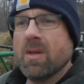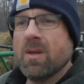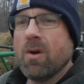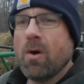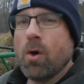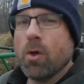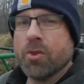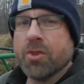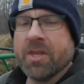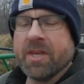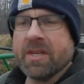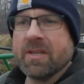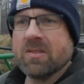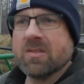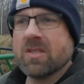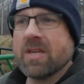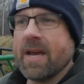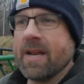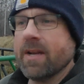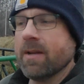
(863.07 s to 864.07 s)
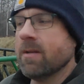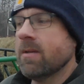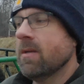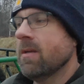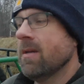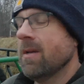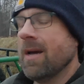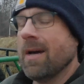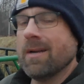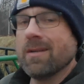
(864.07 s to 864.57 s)
All things kind of
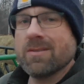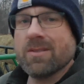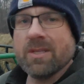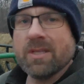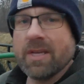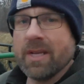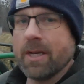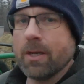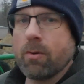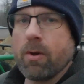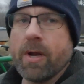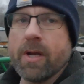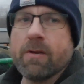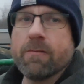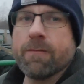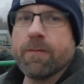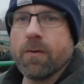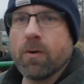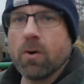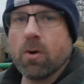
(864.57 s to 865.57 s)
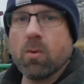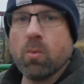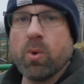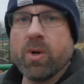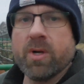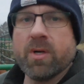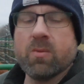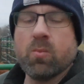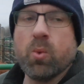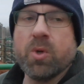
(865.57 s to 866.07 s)
honestly getting ready for
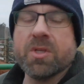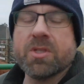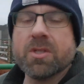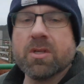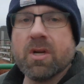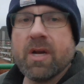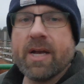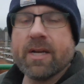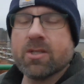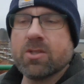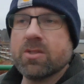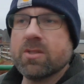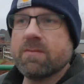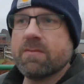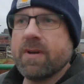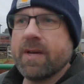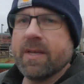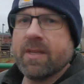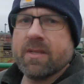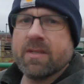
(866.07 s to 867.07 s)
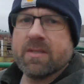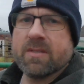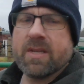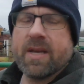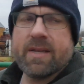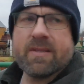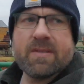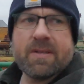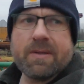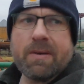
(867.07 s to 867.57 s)
when winter actually finally
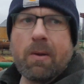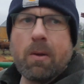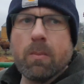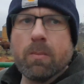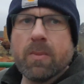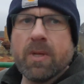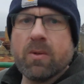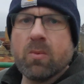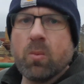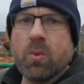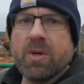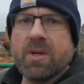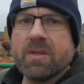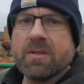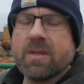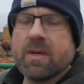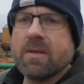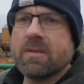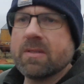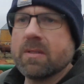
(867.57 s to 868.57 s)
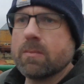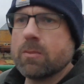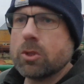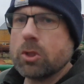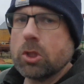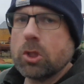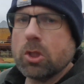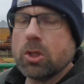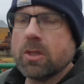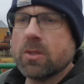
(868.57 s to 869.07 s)
decides to come, and when it does, I'm
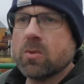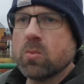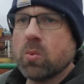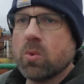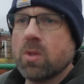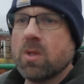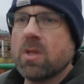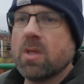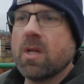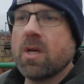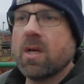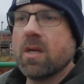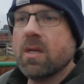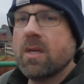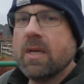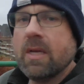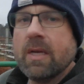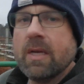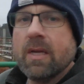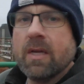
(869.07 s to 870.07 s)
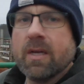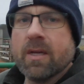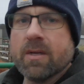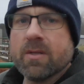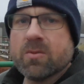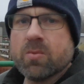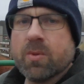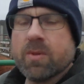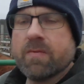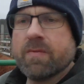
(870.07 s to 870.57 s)
sure it will hit
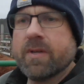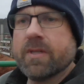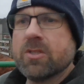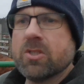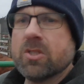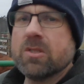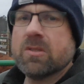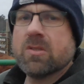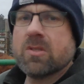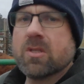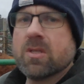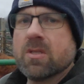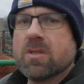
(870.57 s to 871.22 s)
us with a vengeance.